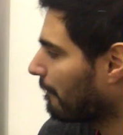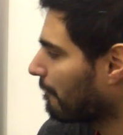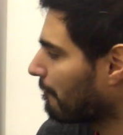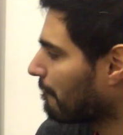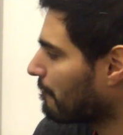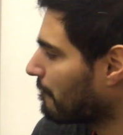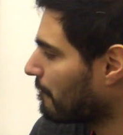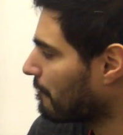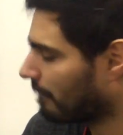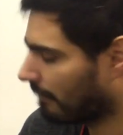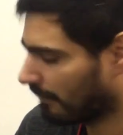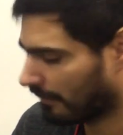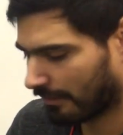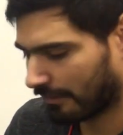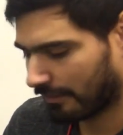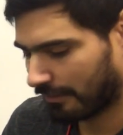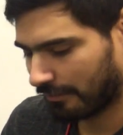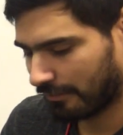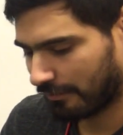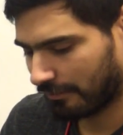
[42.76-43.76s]

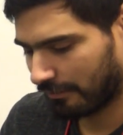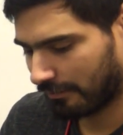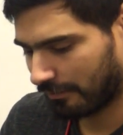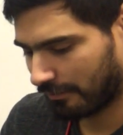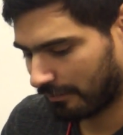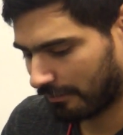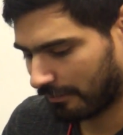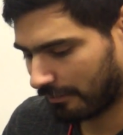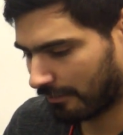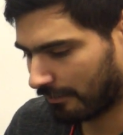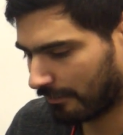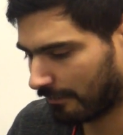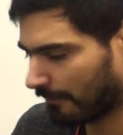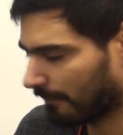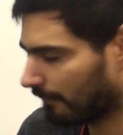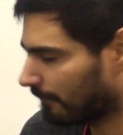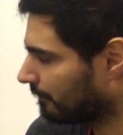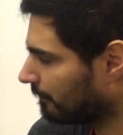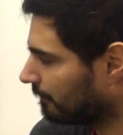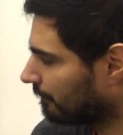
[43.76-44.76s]

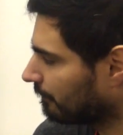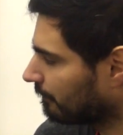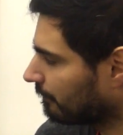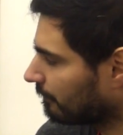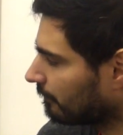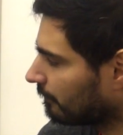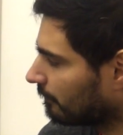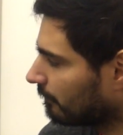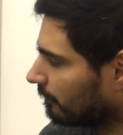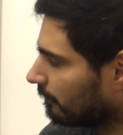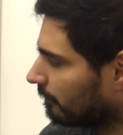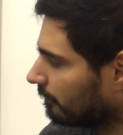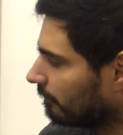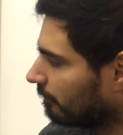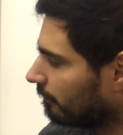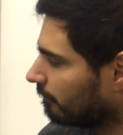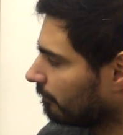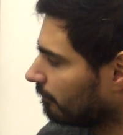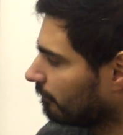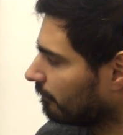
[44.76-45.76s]

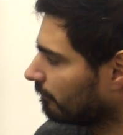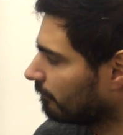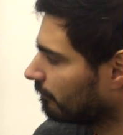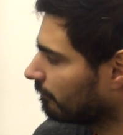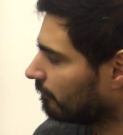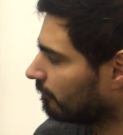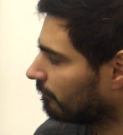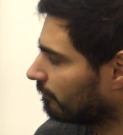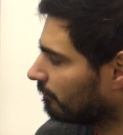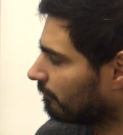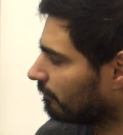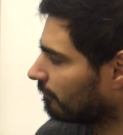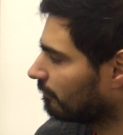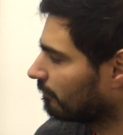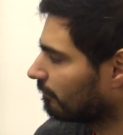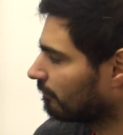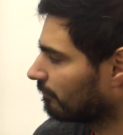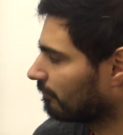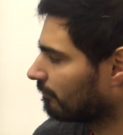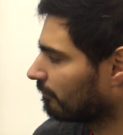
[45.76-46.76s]

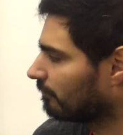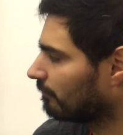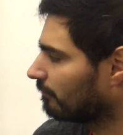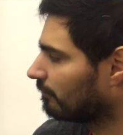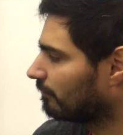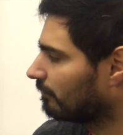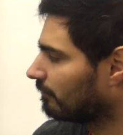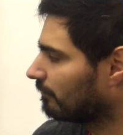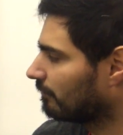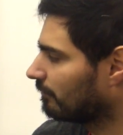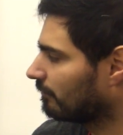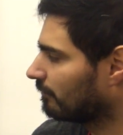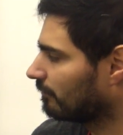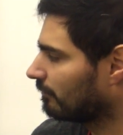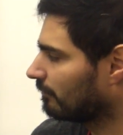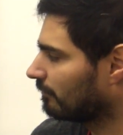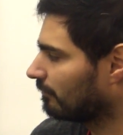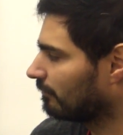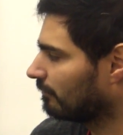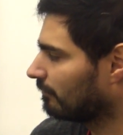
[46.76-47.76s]

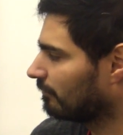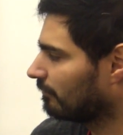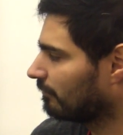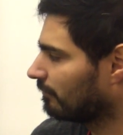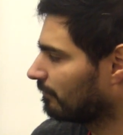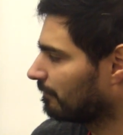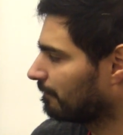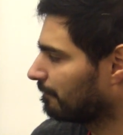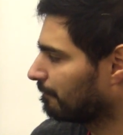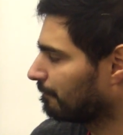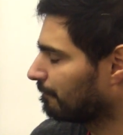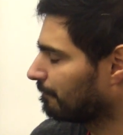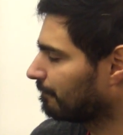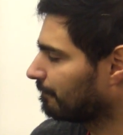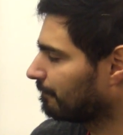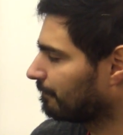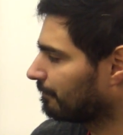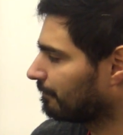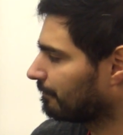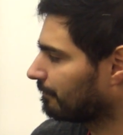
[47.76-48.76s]

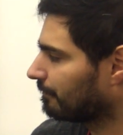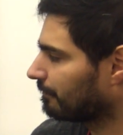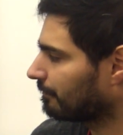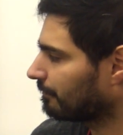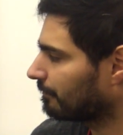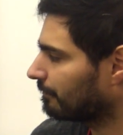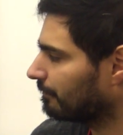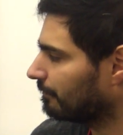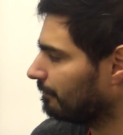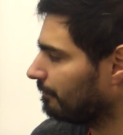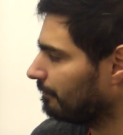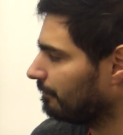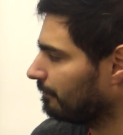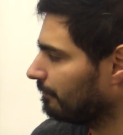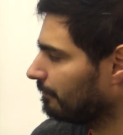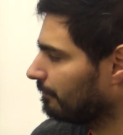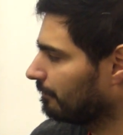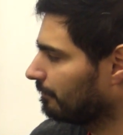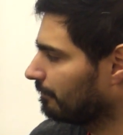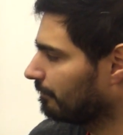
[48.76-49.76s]

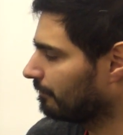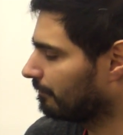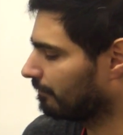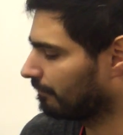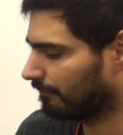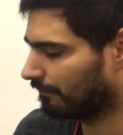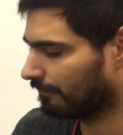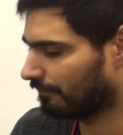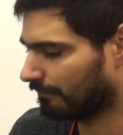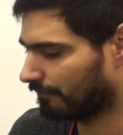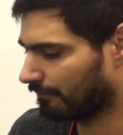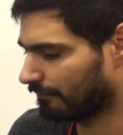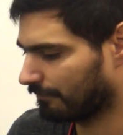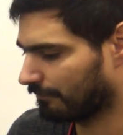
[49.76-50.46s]
No words are spoken by the person on screen.